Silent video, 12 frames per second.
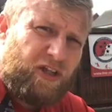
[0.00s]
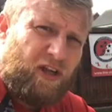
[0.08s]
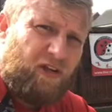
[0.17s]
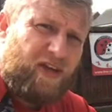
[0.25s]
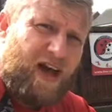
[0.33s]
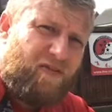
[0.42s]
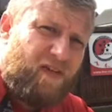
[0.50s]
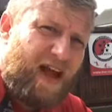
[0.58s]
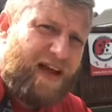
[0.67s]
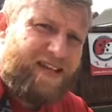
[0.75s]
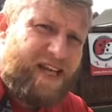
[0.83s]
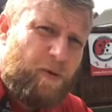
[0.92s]
skill to have,
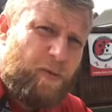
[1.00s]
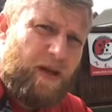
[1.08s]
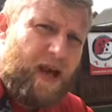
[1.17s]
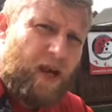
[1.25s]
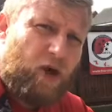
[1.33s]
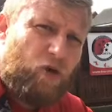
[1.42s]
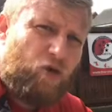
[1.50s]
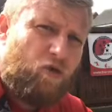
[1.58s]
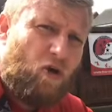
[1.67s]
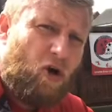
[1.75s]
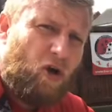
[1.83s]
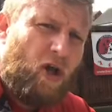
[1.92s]
guys, keeping that
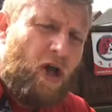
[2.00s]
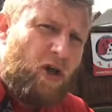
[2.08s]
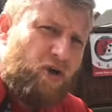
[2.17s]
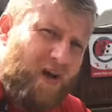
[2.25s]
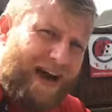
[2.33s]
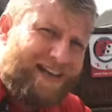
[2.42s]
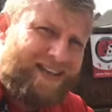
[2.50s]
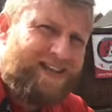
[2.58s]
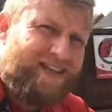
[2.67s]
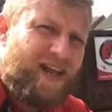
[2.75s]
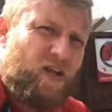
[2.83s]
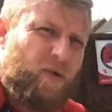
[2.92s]
control, trying to
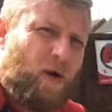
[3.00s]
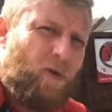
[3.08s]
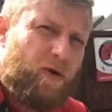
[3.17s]
stay as well.